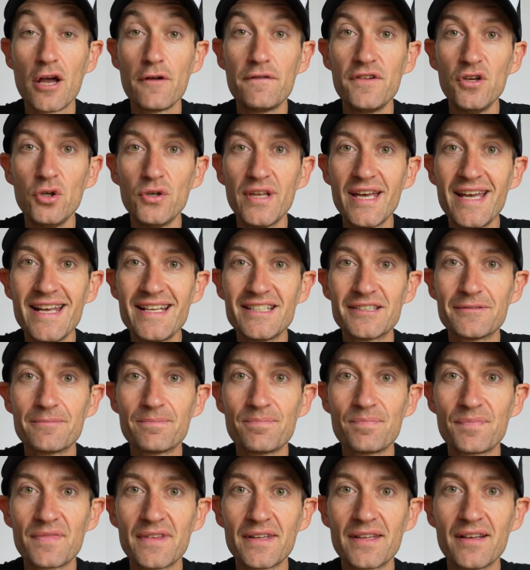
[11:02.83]
few days.
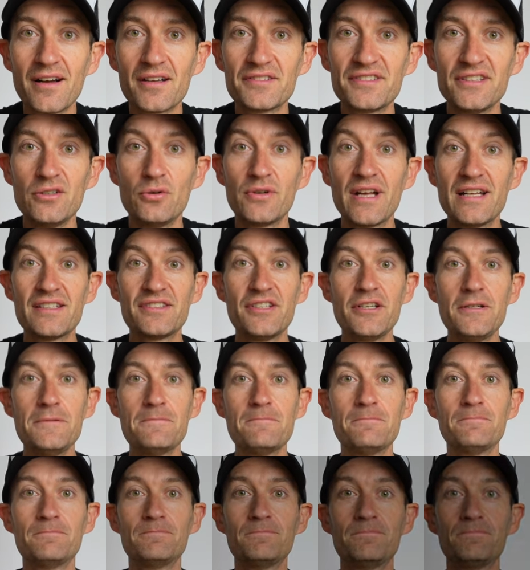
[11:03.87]
I'll see you again
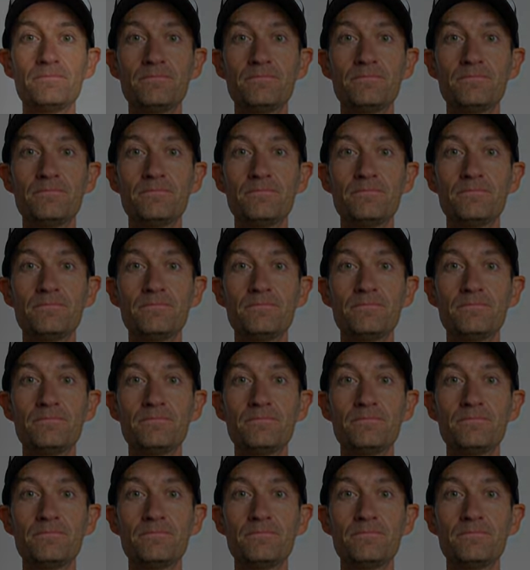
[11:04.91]
soon.